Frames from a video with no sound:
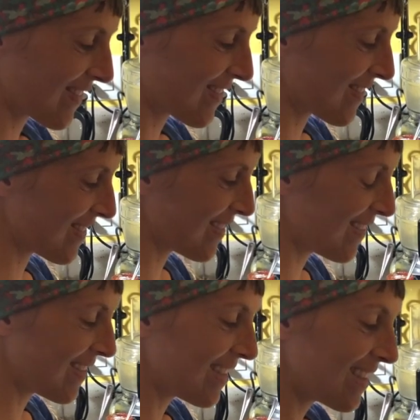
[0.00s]

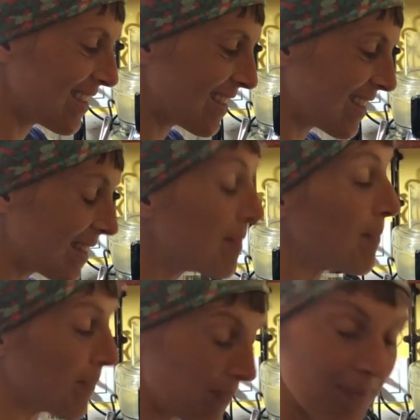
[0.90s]
tabbouleh that's made with
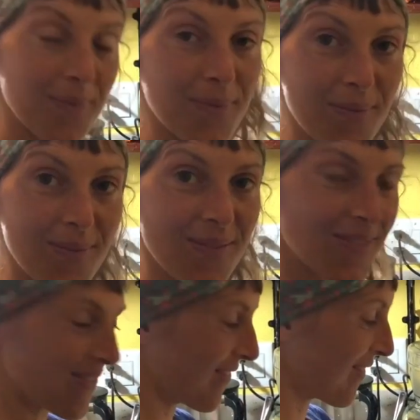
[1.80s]

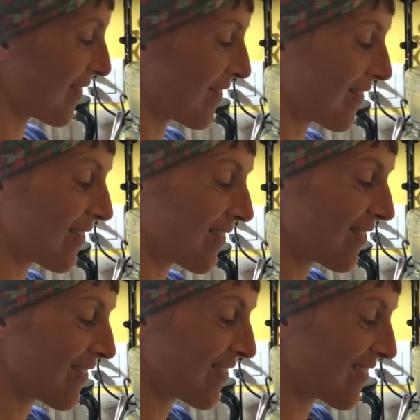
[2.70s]
pamplemousse
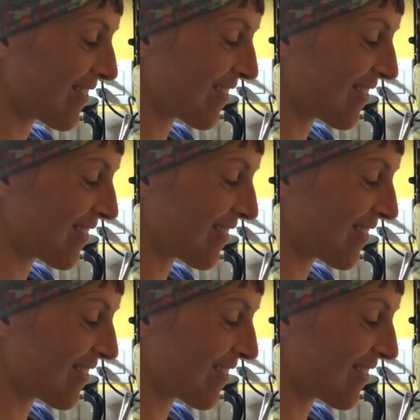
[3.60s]
en